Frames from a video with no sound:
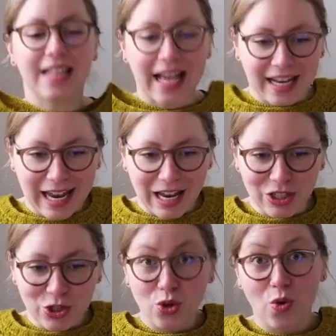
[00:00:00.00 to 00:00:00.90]
and I
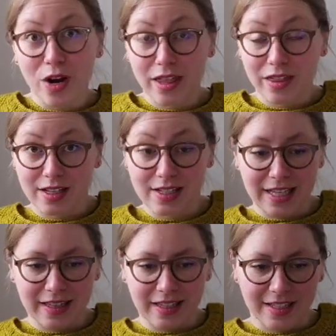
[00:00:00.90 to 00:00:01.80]
adore this
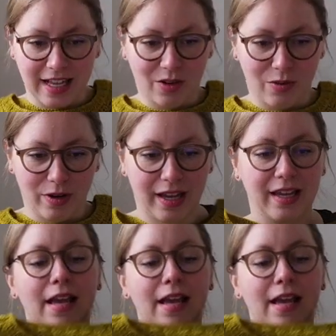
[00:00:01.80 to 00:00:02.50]
in this colorway.